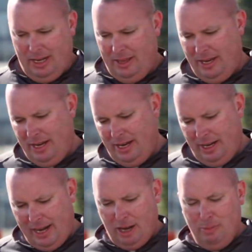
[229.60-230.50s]
and the
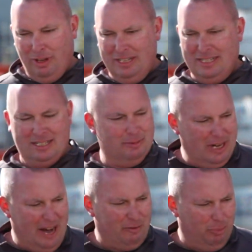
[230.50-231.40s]
uh, accountability systems
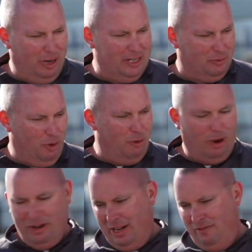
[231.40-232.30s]
they have in place,
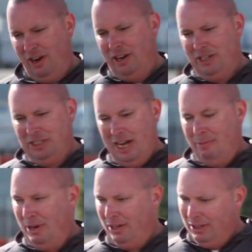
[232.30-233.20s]
Walmart did a very good
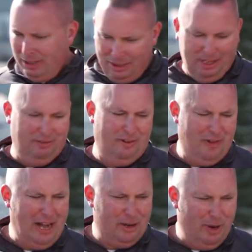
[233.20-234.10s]
job here of
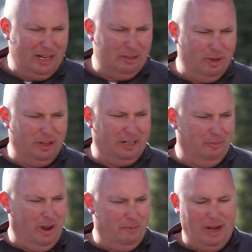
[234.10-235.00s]
evacuating the building
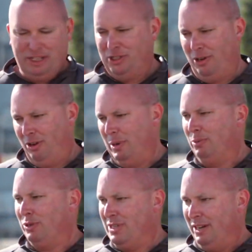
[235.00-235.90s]
and, and making sure all our
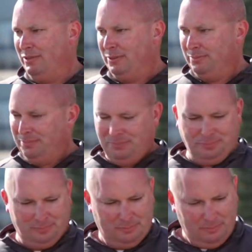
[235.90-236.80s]
people are safe. I was going to
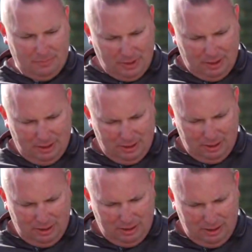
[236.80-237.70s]
say, what were the
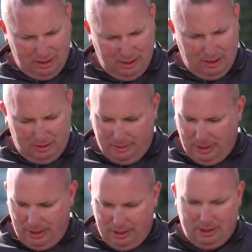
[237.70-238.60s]
successes here? The
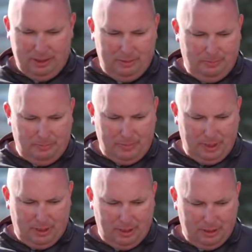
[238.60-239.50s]
fact, you know, the fact
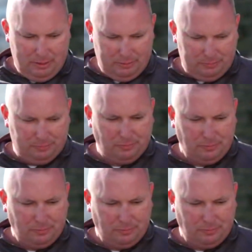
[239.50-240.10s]
that we don't have any